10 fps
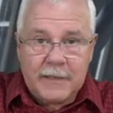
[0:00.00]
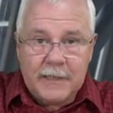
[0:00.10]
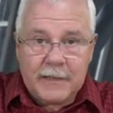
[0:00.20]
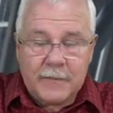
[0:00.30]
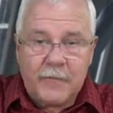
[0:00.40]

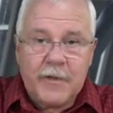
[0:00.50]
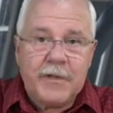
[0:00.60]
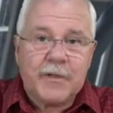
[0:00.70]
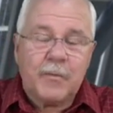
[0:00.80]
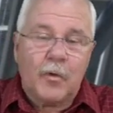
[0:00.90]
There's a
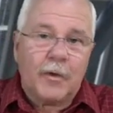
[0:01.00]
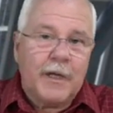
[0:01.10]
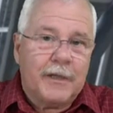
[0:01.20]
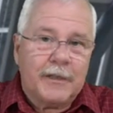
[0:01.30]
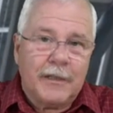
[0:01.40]
very small,
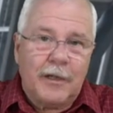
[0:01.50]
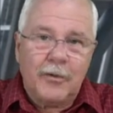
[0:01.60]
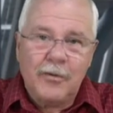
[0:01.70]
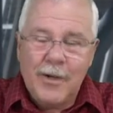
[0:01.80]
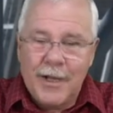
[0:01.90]

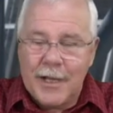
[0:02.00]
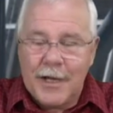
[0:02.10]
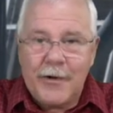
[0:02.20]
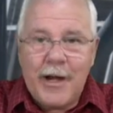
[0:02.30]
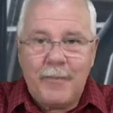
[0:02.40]
no
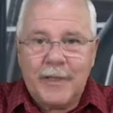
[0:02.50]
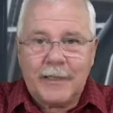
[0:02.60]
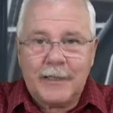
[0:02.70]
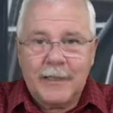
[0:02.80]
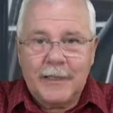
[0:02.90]
rapid,
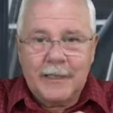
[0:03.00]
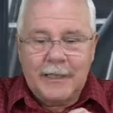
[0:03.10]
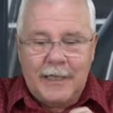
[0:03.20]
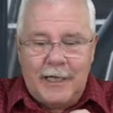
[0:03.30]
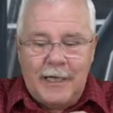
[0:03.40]

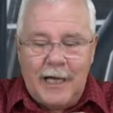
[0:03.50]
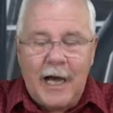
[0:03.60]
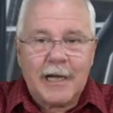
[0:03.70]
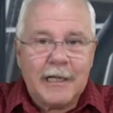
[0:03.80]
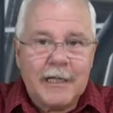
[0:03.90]

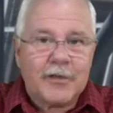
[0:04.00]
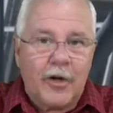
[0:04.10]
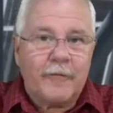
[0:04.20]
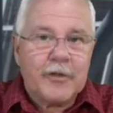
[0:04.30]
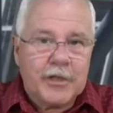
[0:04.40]
unless
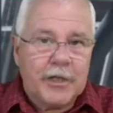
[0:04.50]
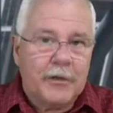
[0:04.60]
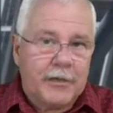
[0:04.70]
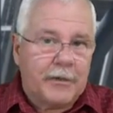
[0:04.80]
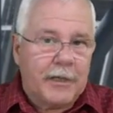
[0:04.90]
obviously you go
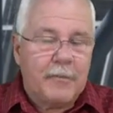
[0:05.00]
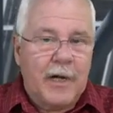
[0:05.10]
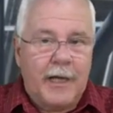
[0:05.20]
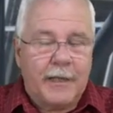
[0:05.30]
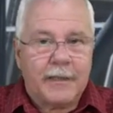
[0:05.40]
totally
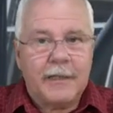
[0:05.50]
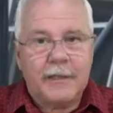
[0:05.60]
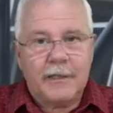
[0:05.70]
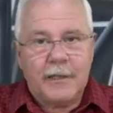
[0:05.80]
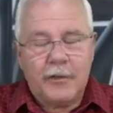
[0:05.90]
blind,
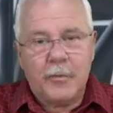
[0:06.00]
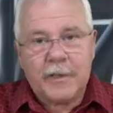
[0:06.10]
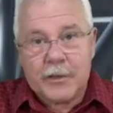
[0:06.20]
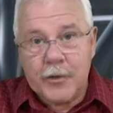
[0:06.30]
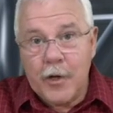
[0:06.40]
then you
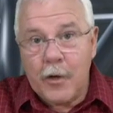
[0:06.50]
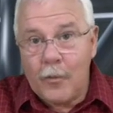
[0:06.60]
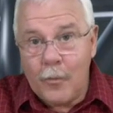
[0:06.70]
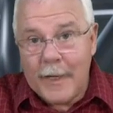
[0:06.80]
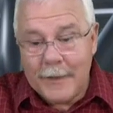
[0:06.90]
must know
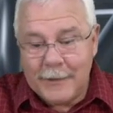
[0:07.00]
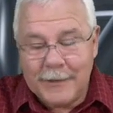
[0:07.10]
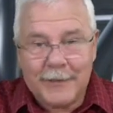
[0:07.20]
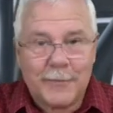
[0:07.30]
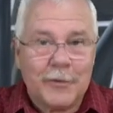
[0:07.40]
where the
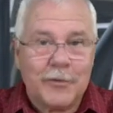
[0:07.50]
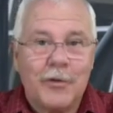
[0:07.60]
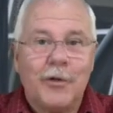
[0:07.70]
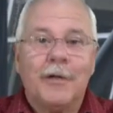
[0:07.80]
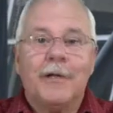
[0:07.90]
lead is, because you
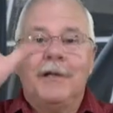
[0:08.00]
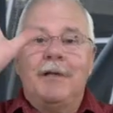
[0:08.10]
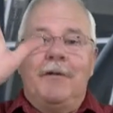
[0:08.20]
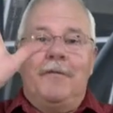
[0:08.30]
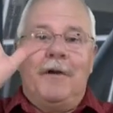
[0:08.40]
can't
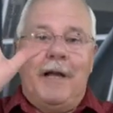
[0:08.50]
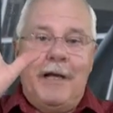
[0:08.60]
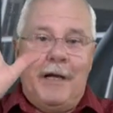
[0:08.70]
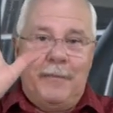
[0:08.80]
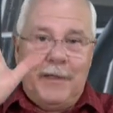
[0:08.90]
fly
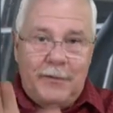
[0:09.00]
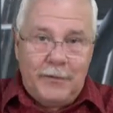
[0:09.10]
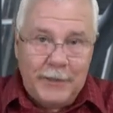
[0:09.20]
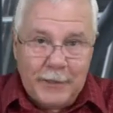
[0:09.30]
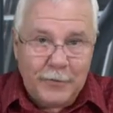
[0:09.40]
up into
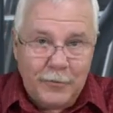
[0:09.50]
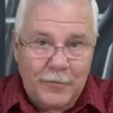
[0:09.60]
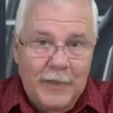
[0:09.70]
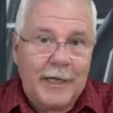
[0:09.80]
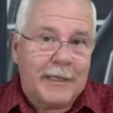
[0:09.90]
lead or
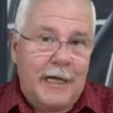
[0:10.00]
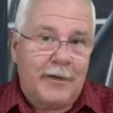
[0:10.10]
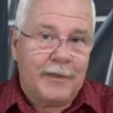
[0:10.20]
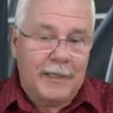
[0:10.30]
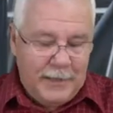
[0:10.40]
fly
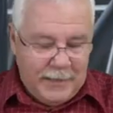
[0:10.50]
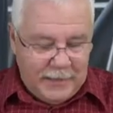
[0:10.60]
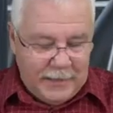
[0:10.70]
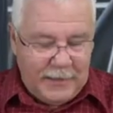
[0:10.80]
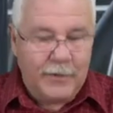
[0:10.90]
down
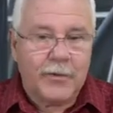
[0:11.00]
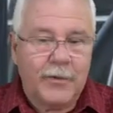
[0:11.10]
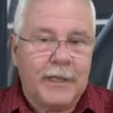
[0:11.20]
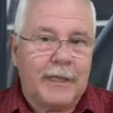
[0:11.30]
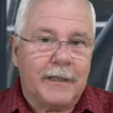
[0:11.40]
into
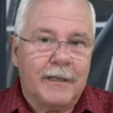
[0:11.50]
lead.